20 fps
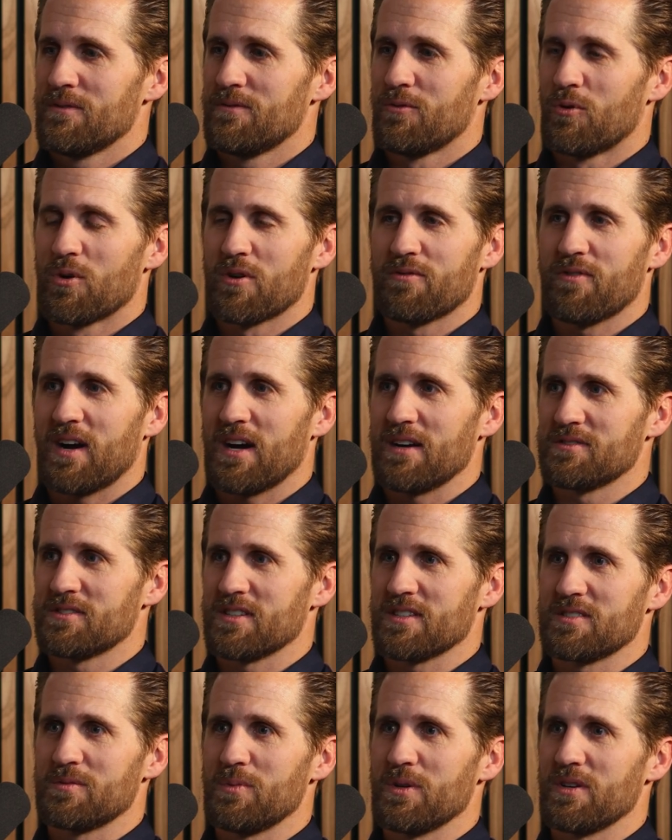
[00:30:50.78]
$4, $5,
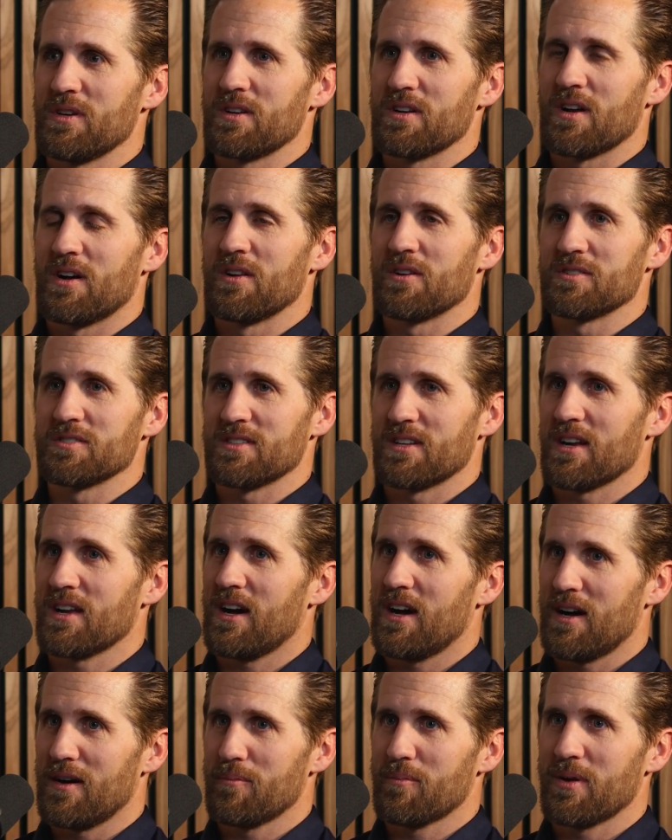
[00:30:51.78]
$6 million and
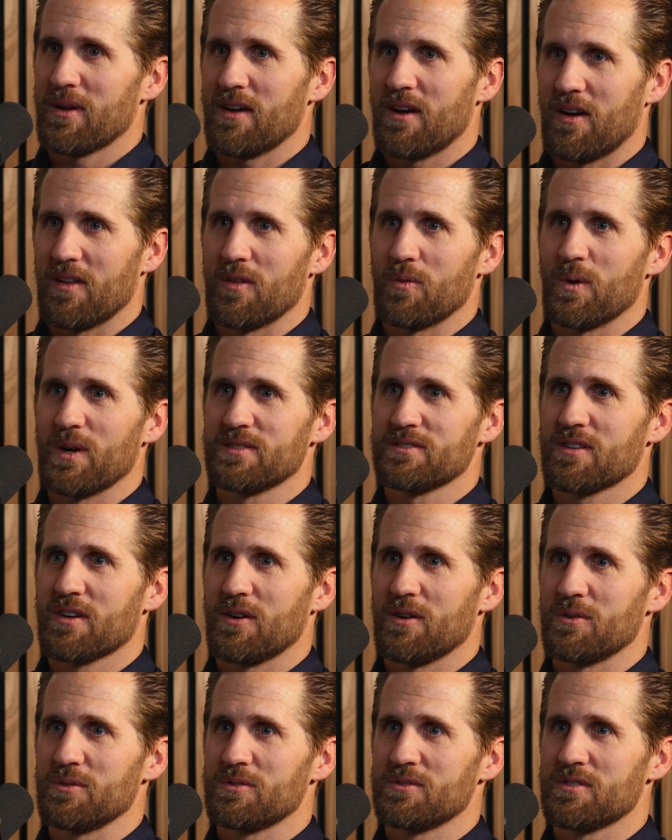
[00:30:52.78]
up on the West
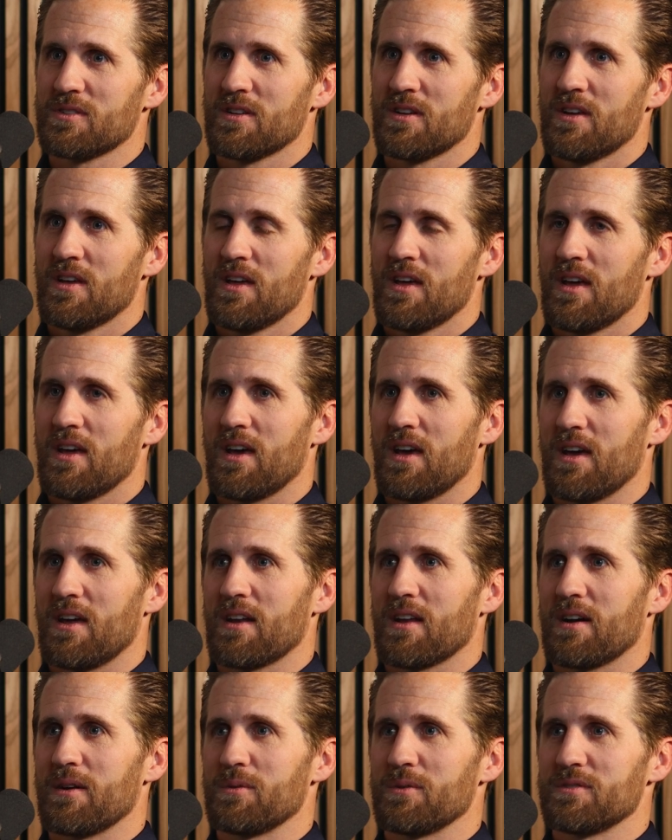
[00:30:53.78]
Coast.
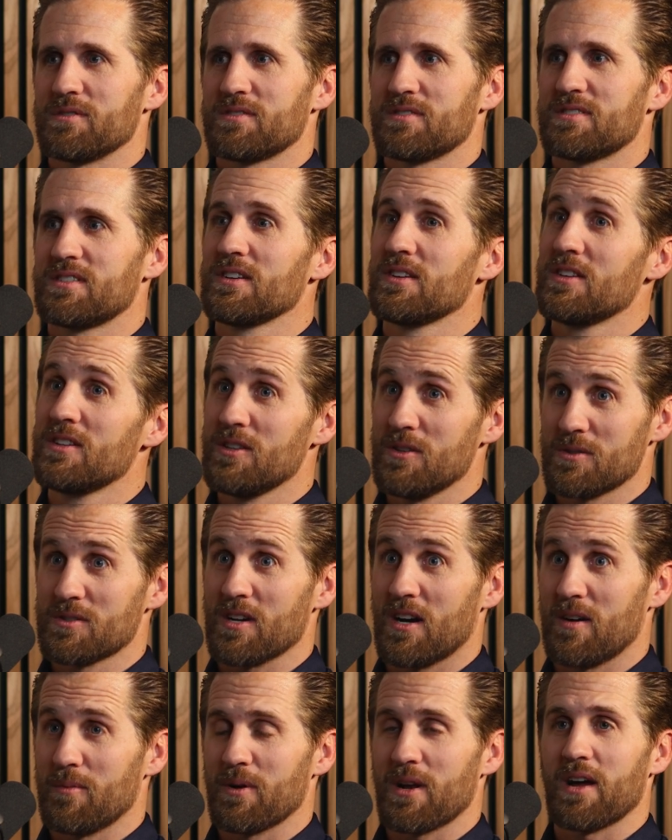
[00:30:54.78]
And I was still in
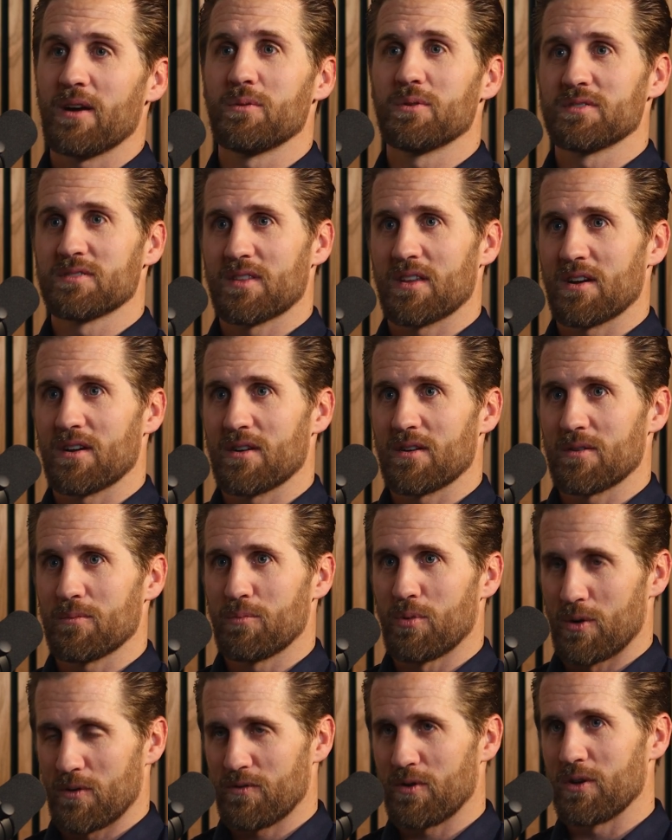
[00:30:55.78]
Utah, but I was their
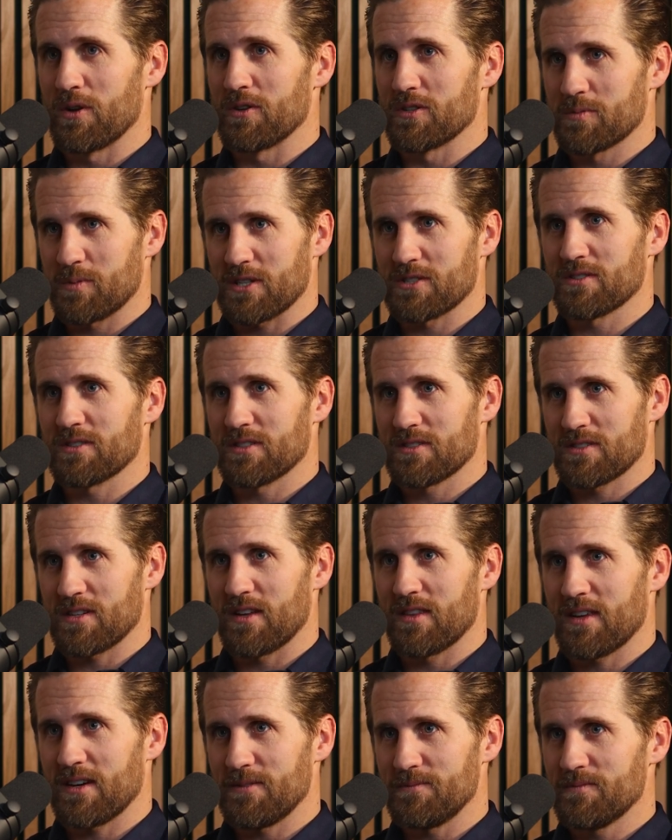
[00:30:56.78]
portfolio specialist
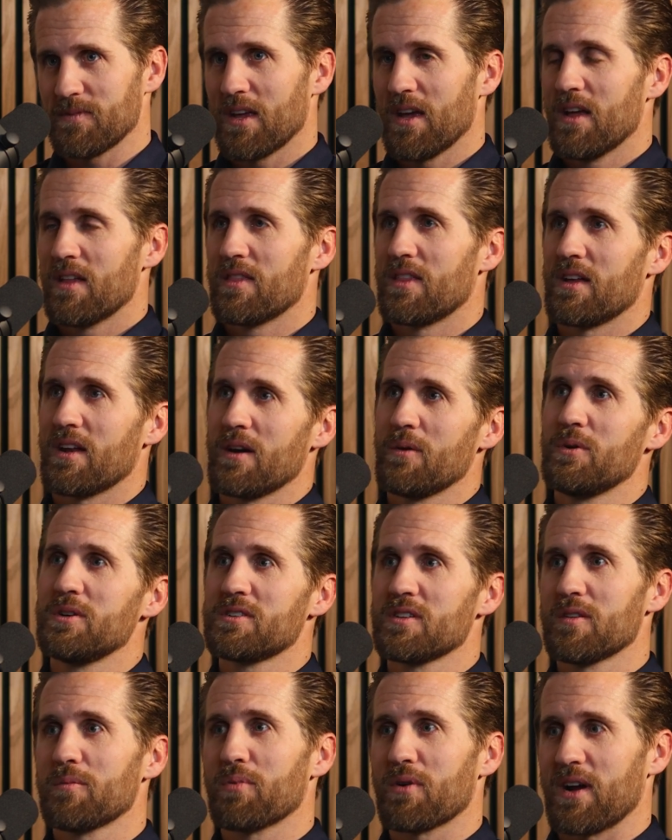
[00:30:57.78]
on that. Then I
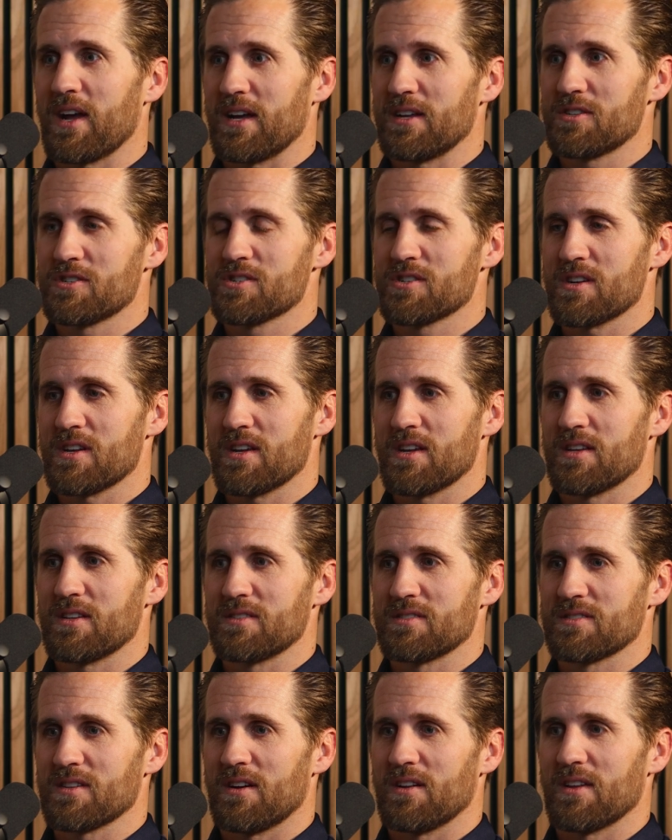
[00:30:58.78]
went to the branch
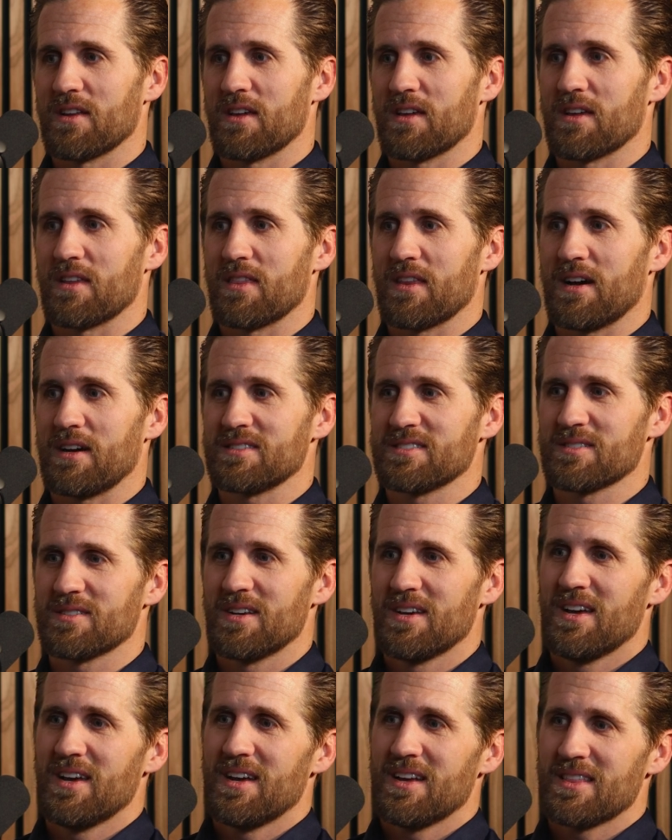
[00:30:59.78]
in Salt Lake, and that's
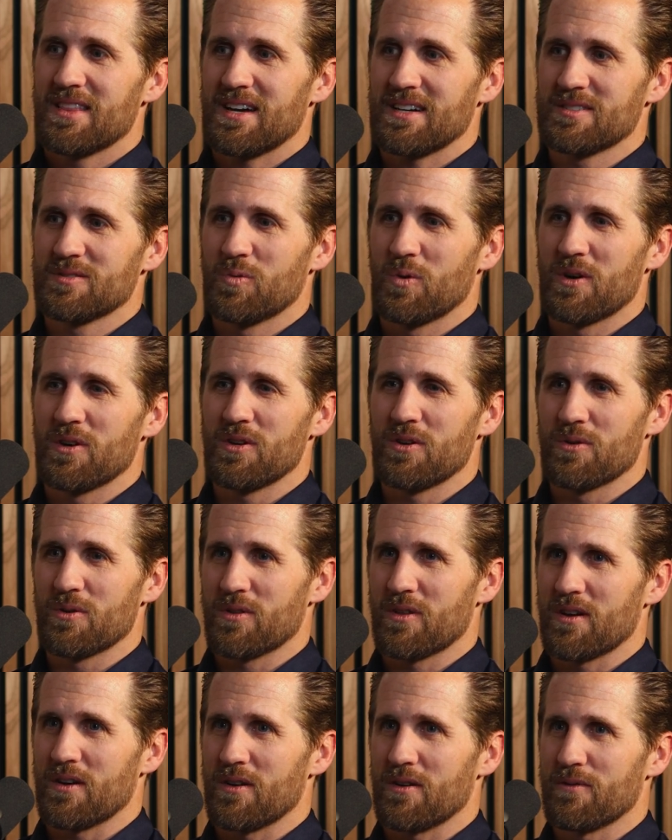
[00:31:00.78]
where
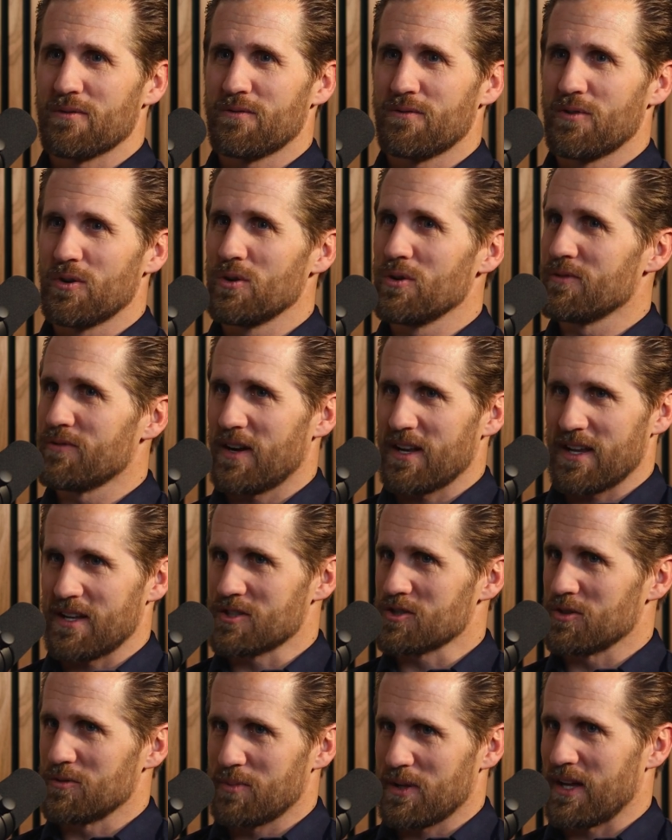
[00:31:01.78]
you're their full
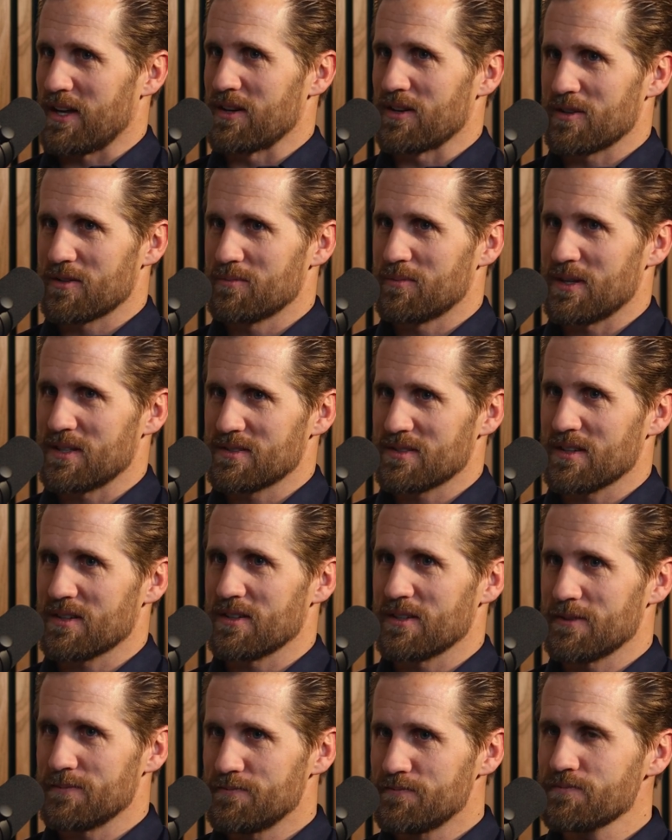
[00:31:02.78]
financial planner,
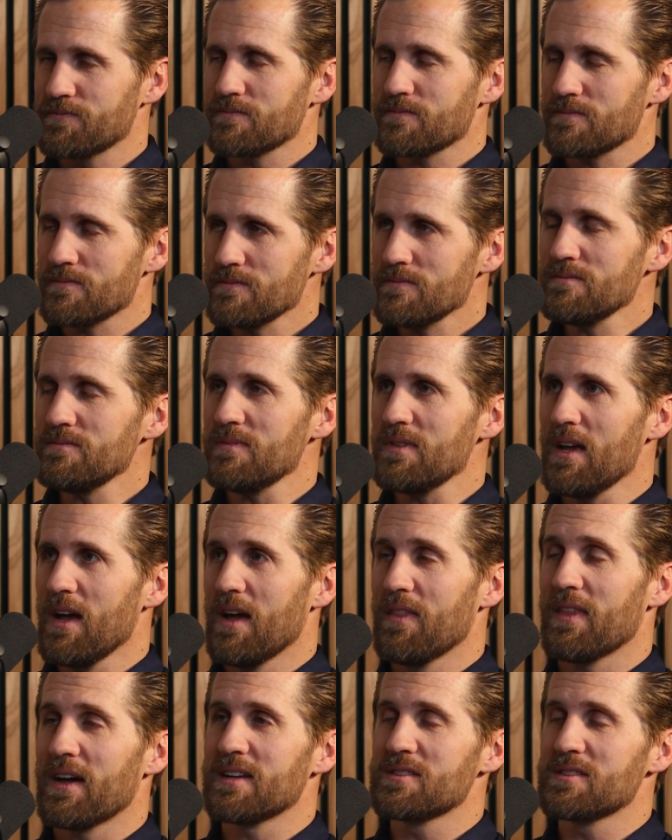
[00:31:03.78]
basically. And